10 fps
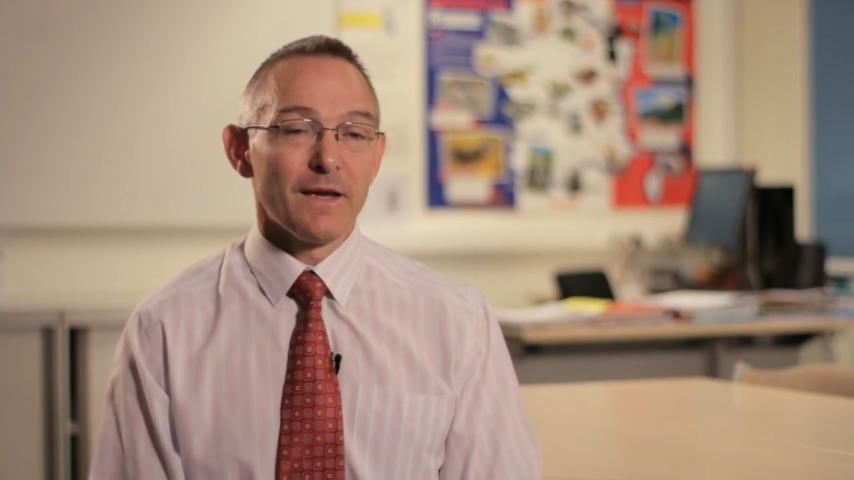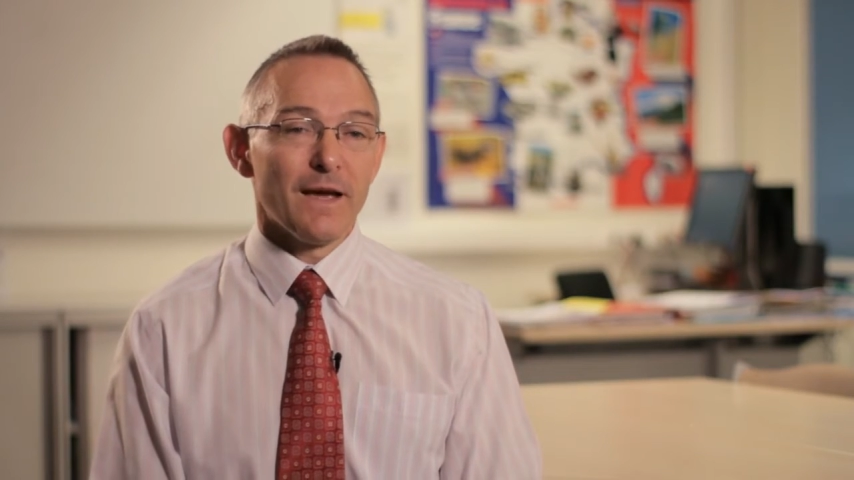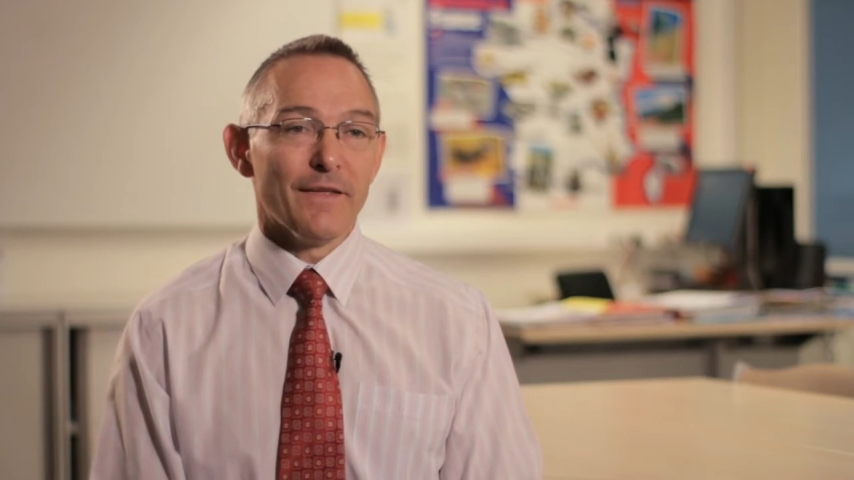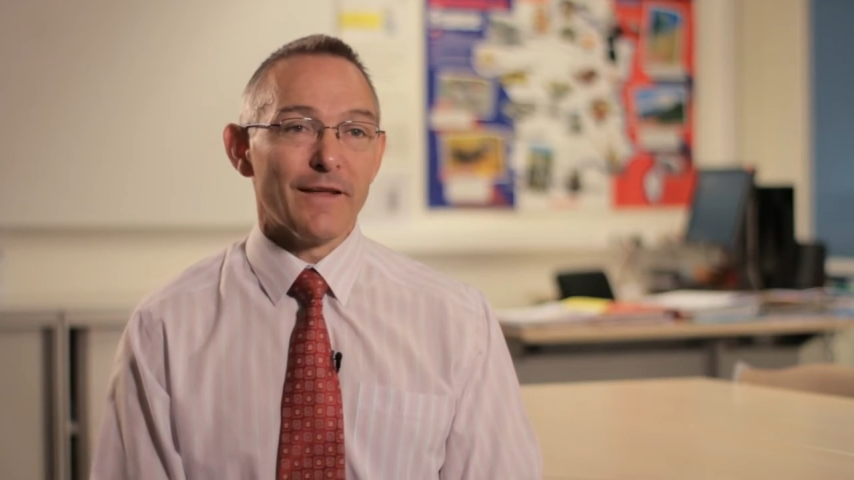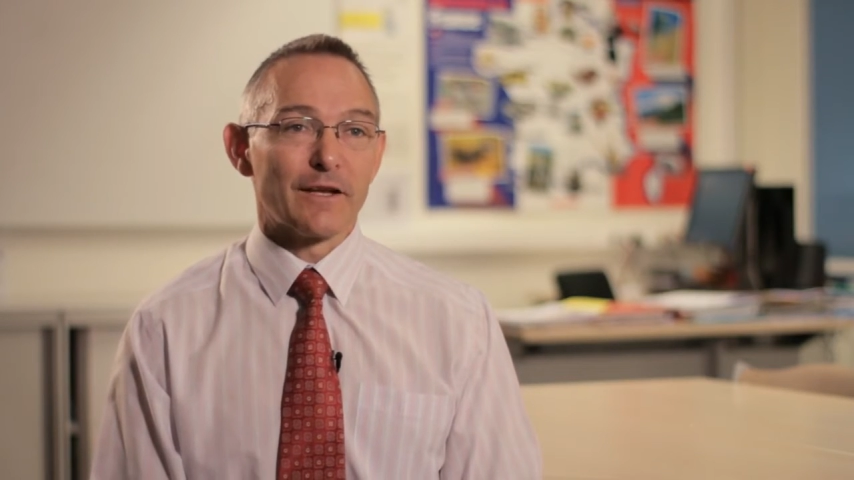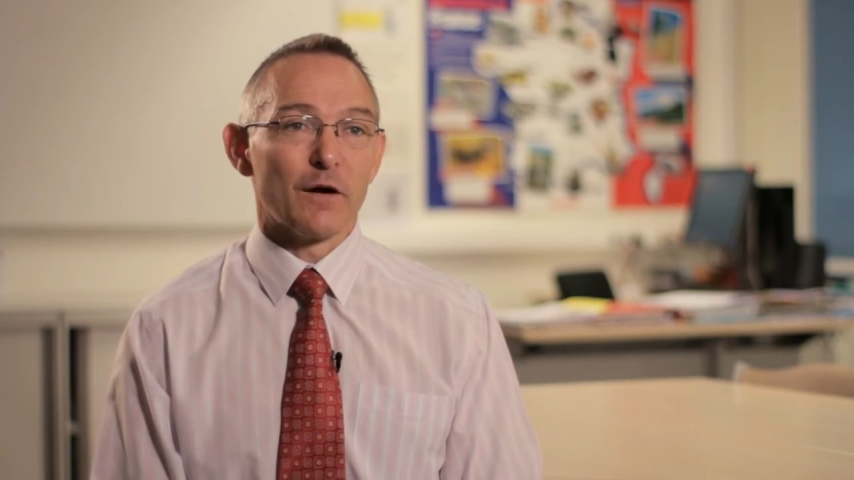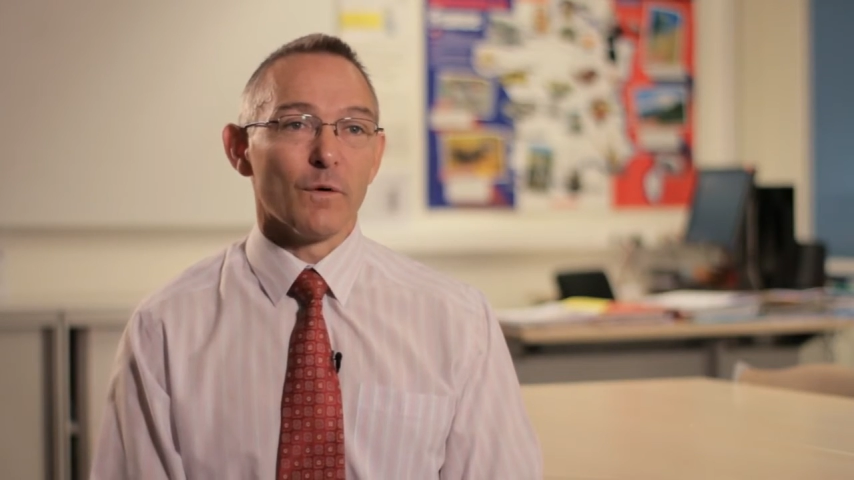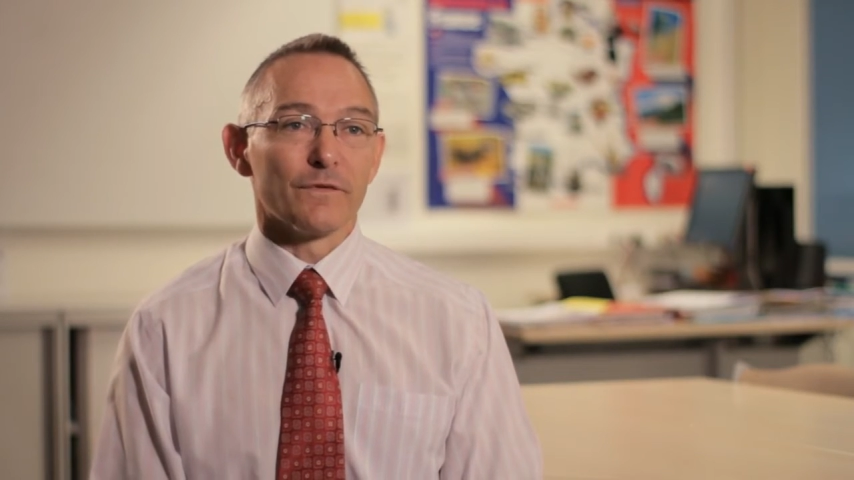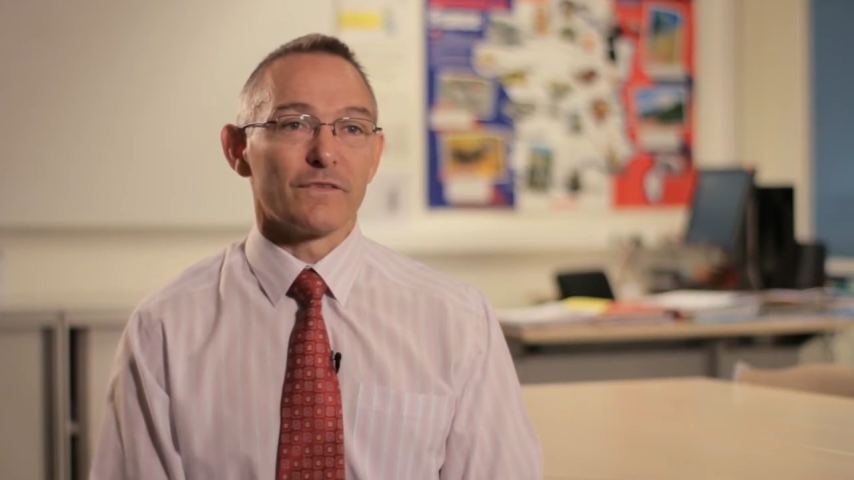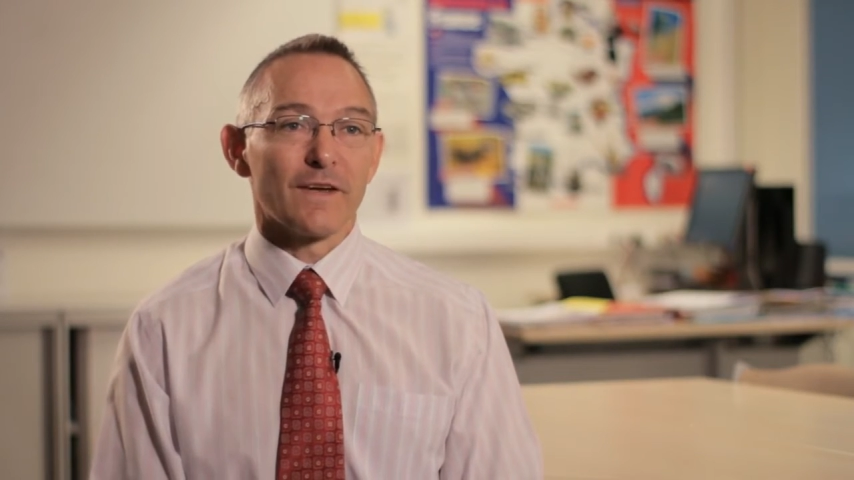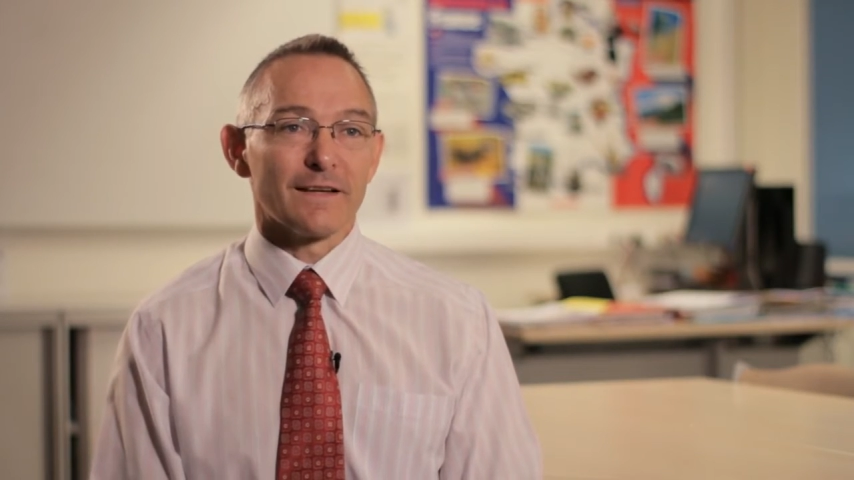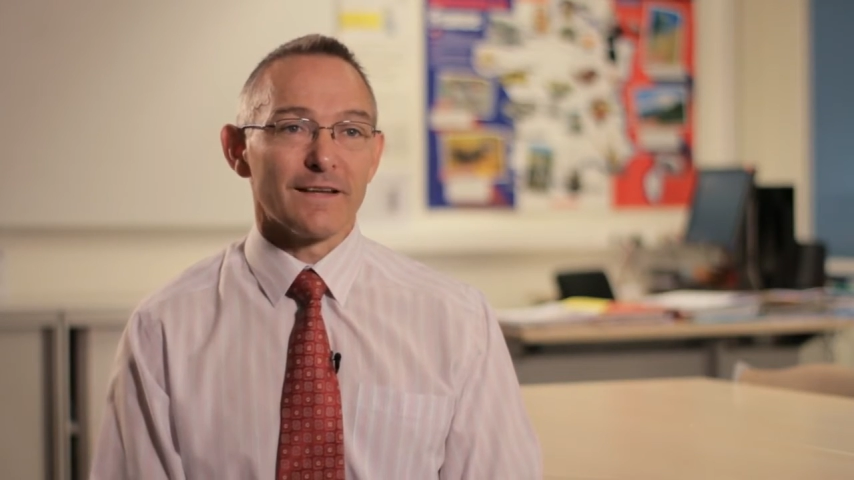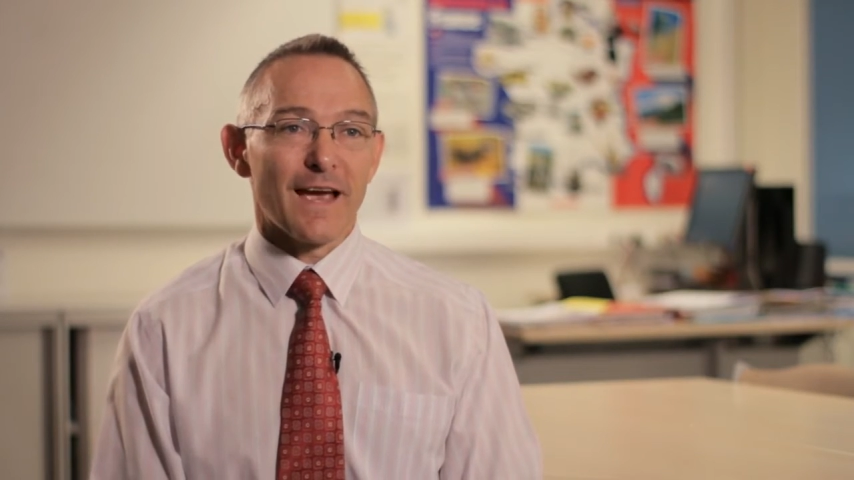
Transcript: and then go on to take the